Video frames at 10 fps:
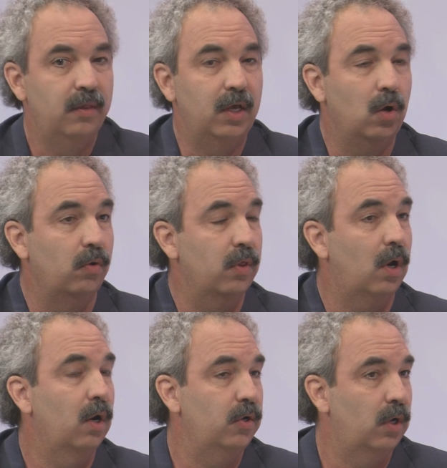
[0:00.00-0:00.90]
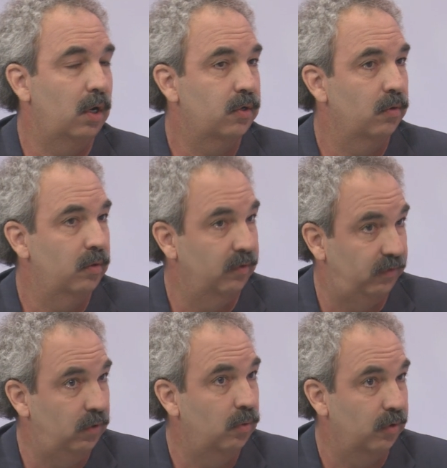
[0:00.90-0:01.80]
They go to the heart doctor, there's
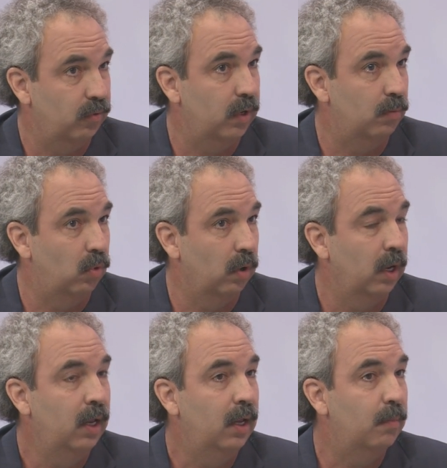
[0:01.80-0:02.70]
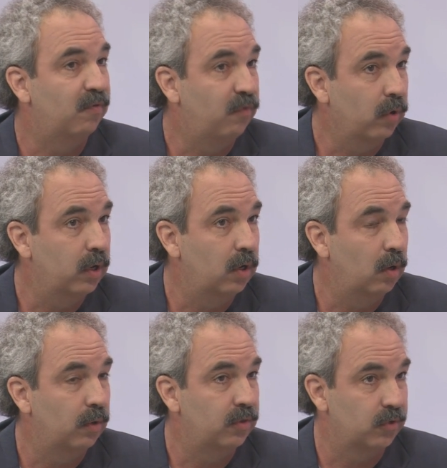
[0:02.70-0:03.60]
two or three more. And okay, before you
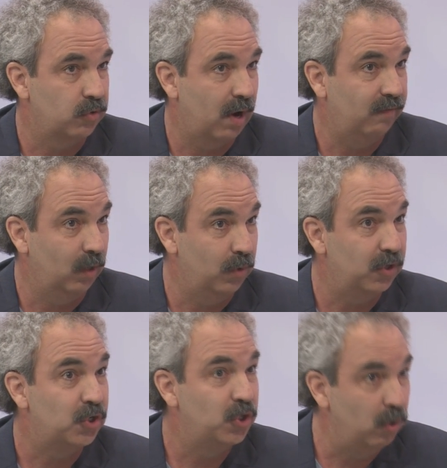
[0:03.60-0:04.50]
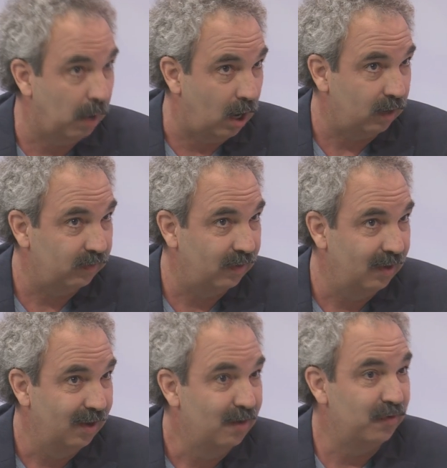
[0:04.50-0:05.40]
know it, they're traveling with a shoebox
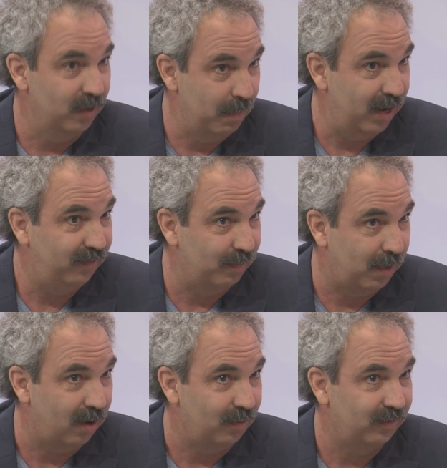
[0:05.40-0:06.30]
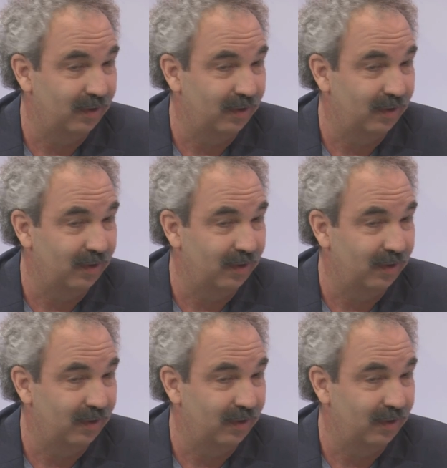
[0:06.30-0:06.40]
full of medicine bottles.